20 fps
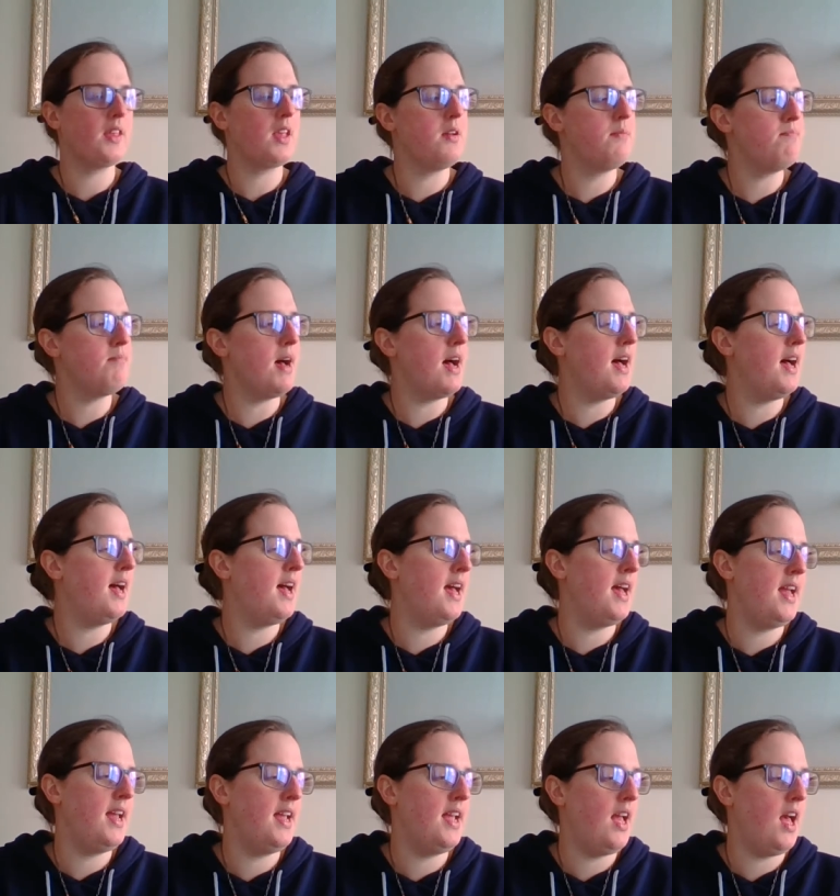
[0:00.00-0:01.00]

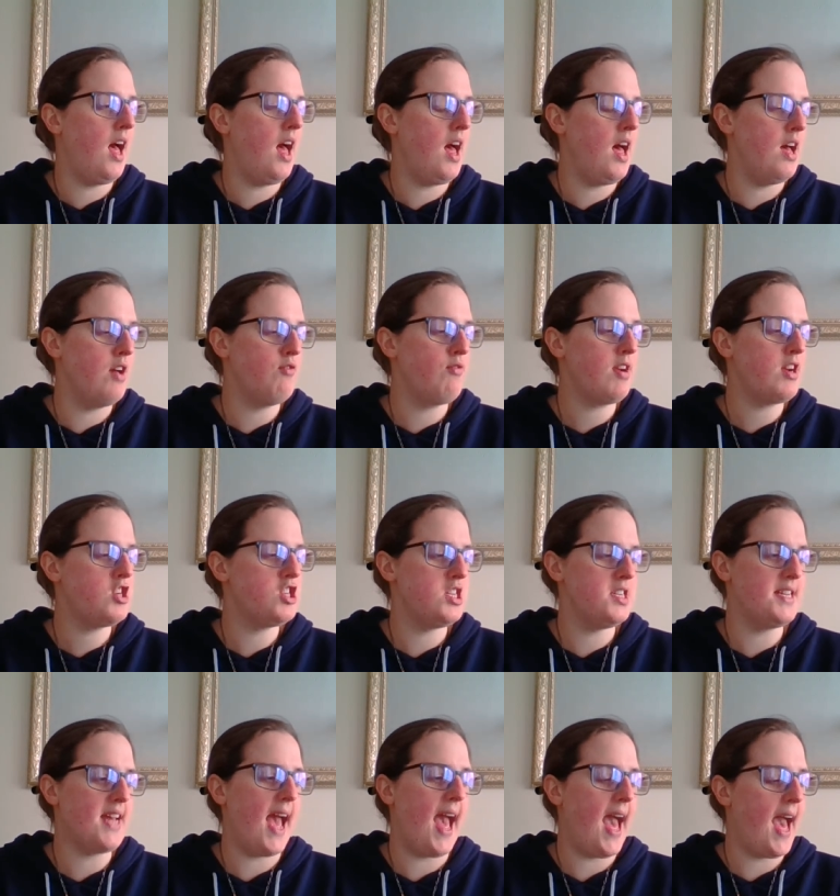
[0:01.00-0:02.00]
by uh, Richard
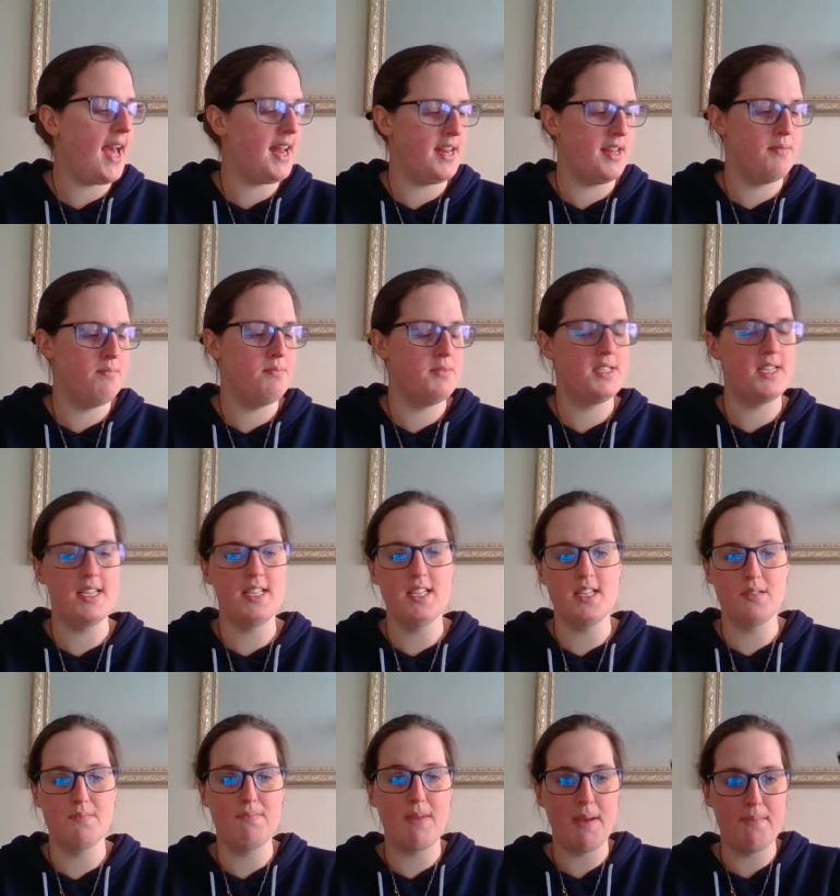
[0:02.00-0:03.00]
Adams. This is
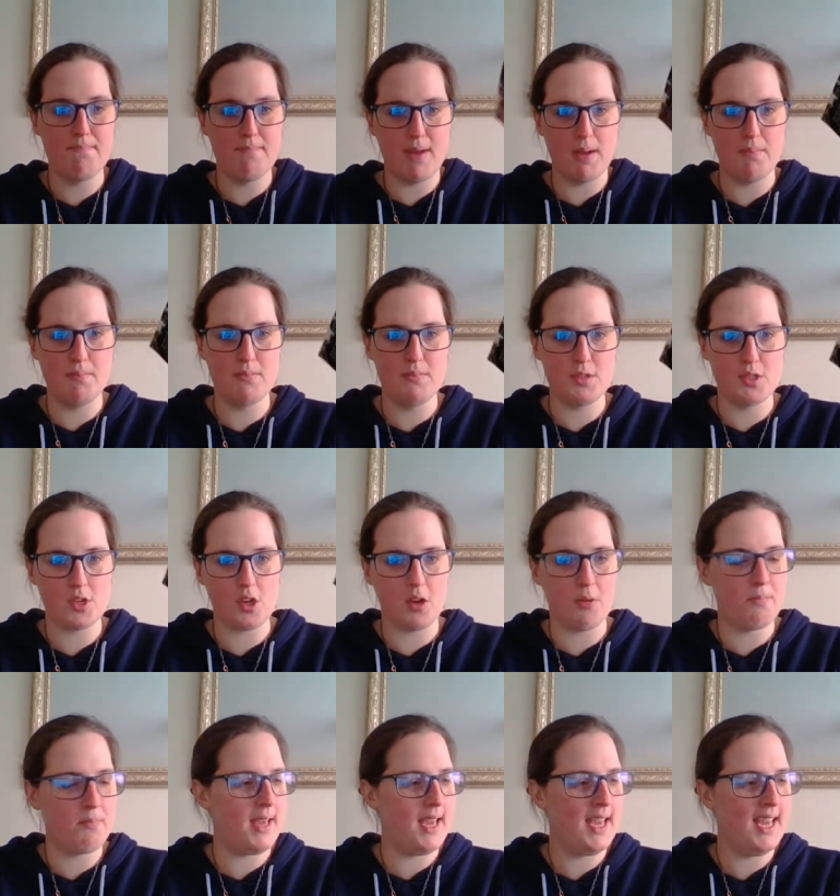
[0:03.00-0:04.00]
my mum's
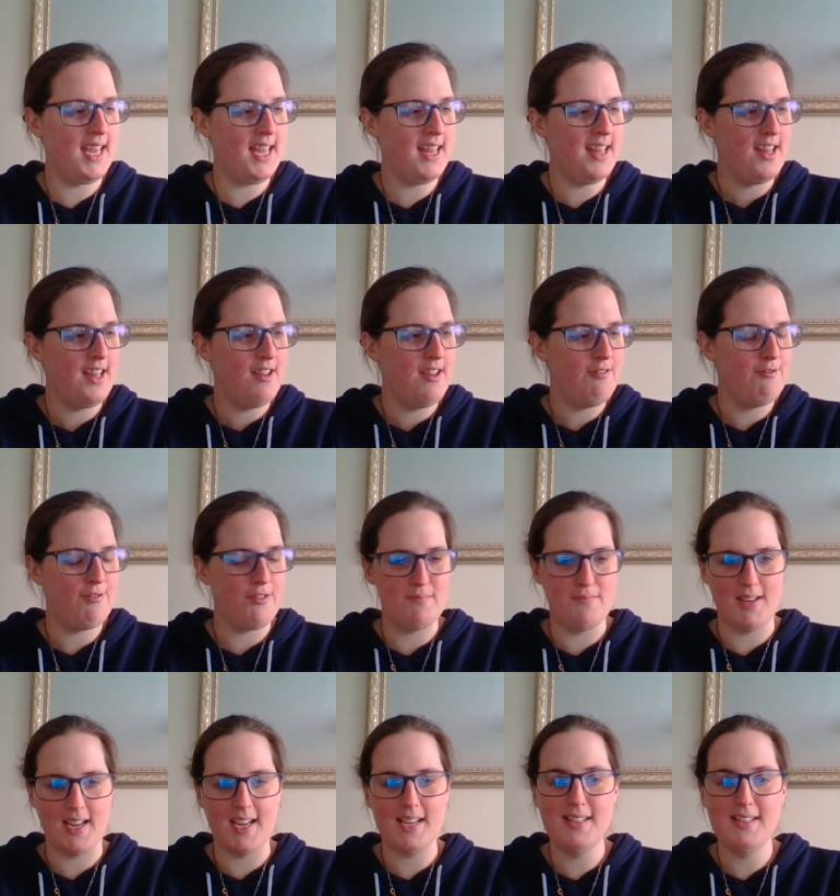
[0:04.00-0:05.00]
copy from
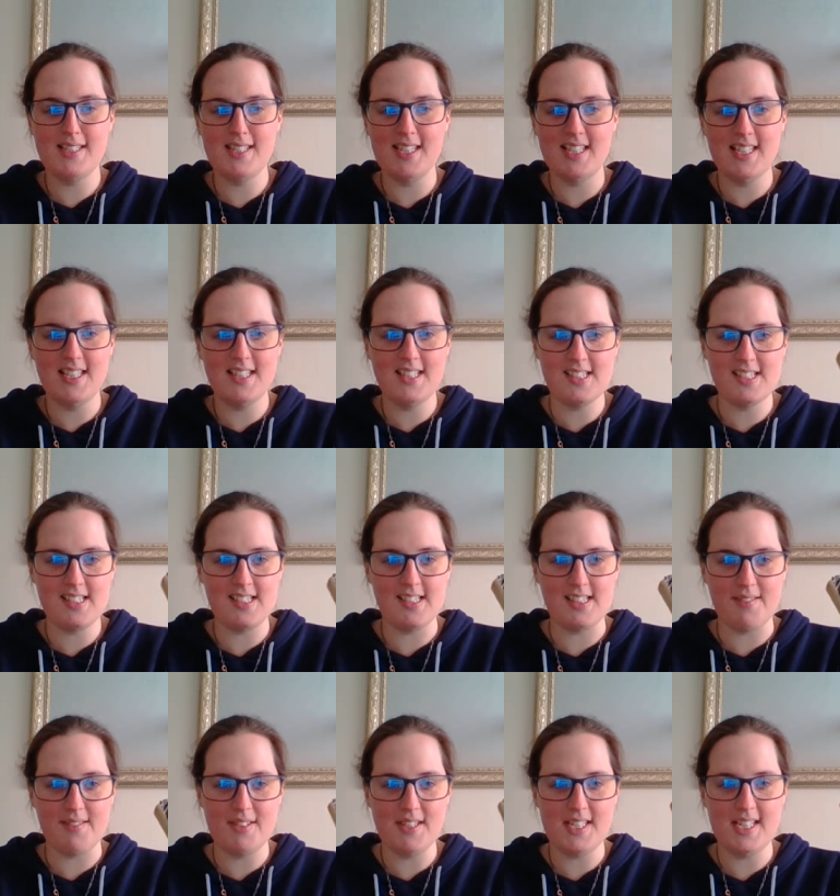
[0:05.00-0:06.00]

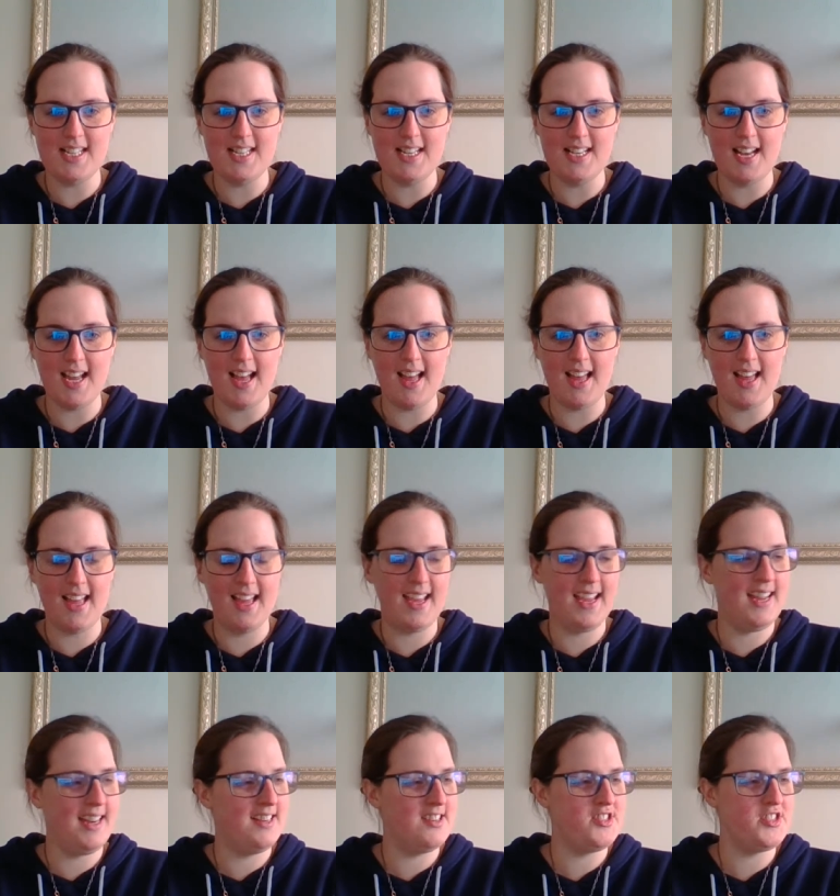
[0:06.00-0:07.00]

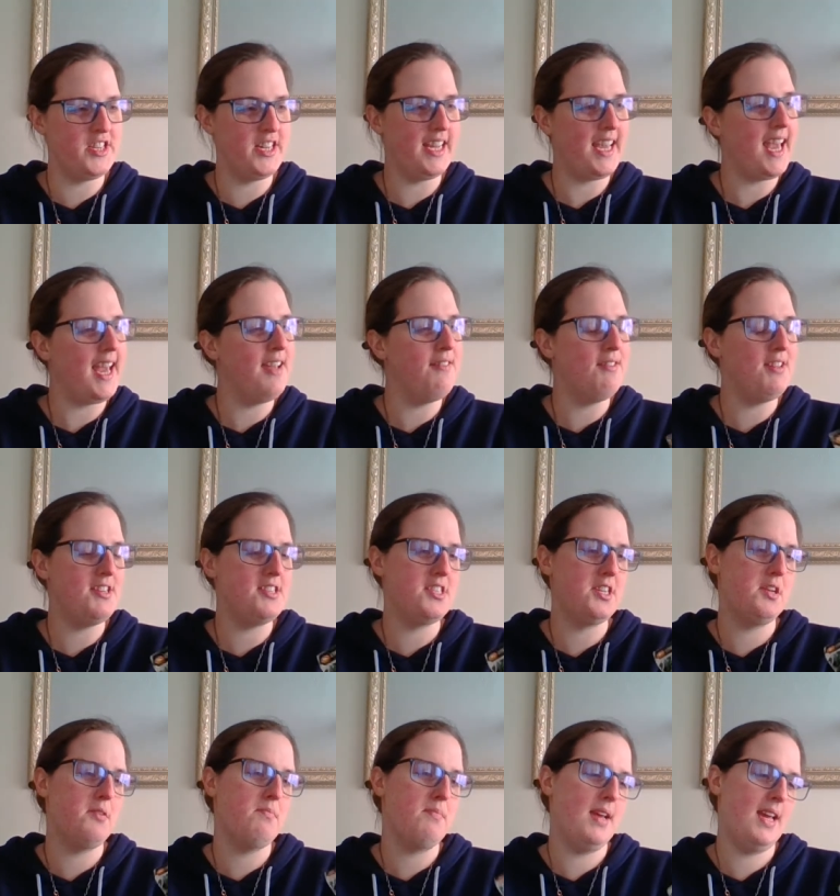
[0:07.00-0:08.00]
1979. She gave it to
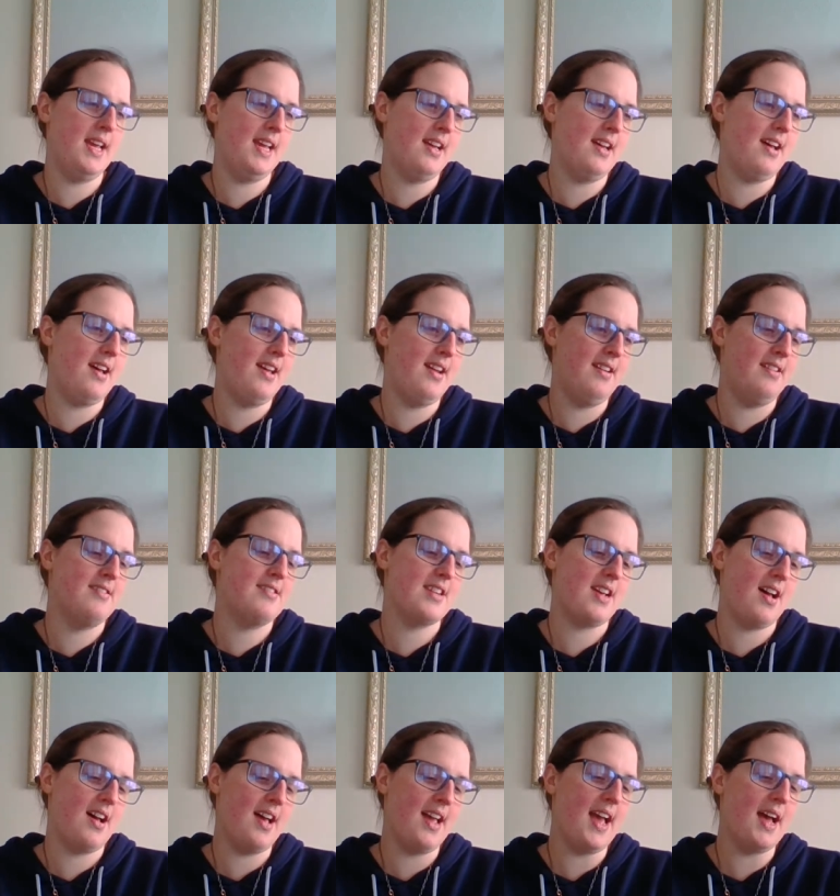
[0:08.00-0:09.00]
me, and
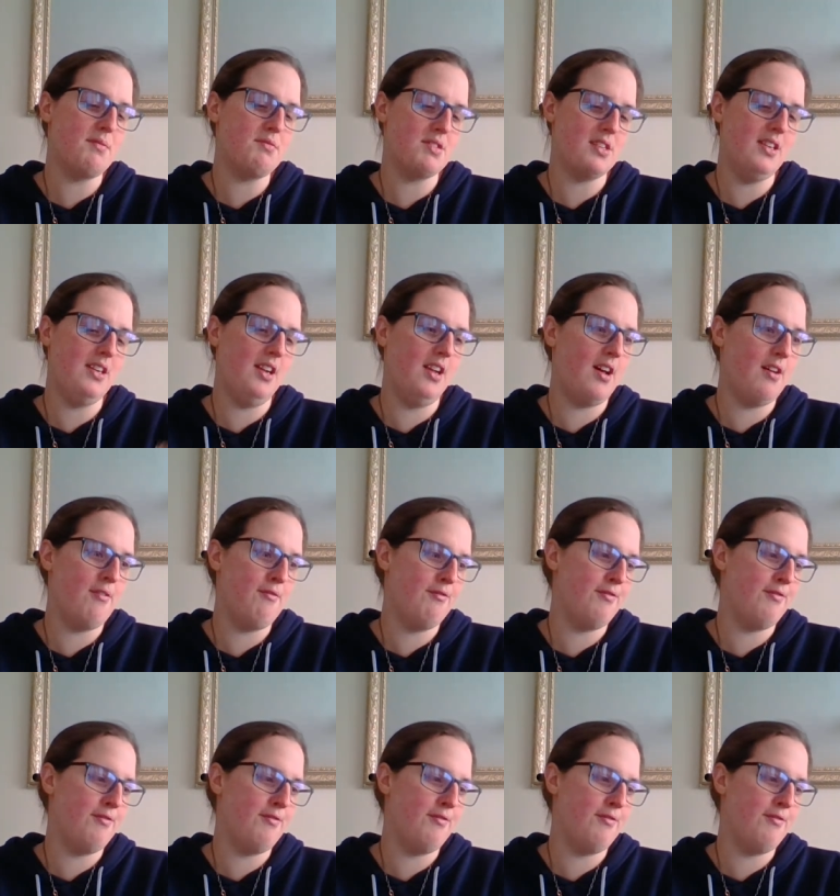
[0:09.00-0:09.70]
I absolutely love